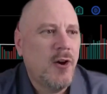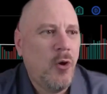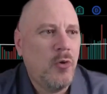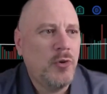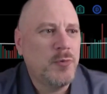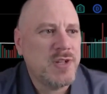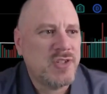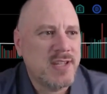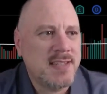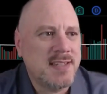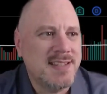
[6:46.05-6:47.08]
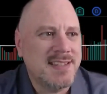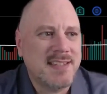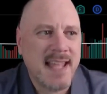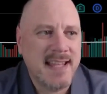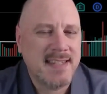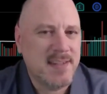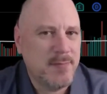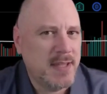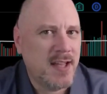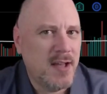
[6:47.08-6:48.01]
Old resistance tends to
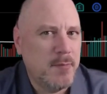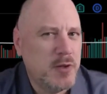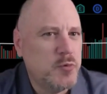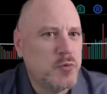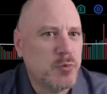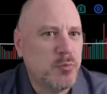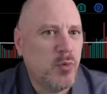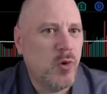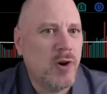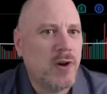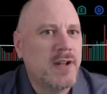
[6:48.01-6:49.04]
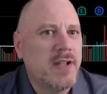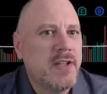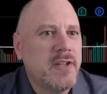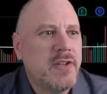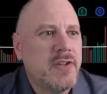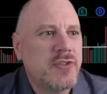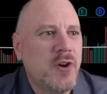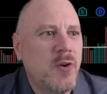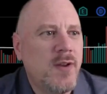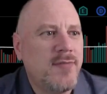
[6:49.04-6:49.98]
become new support.
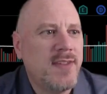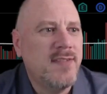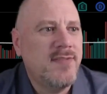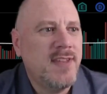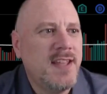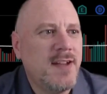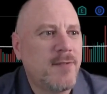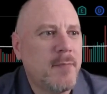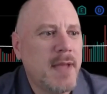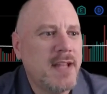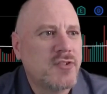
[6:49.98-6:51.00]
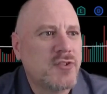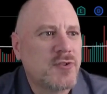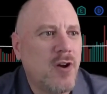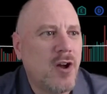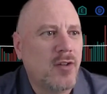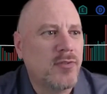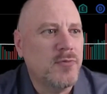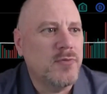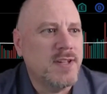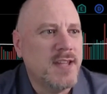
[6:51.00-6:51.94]
So if Nvidia remains strong
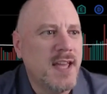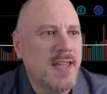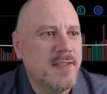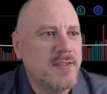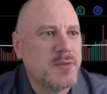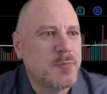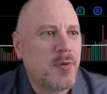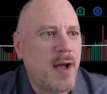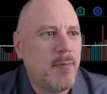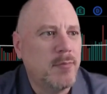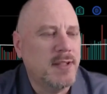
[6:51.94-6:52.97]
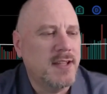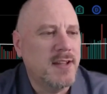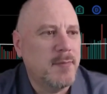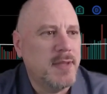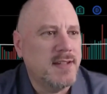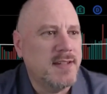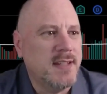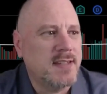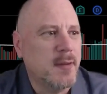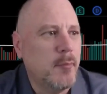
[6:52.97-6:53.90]
through the day, this is probably going to be a
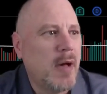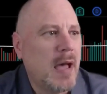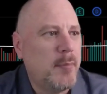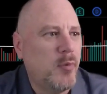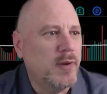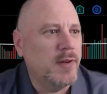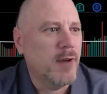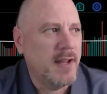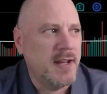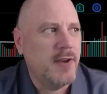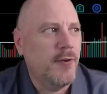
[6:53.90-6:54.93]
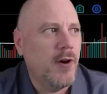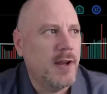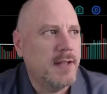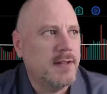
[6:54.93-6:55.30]
decent buy point right here on it.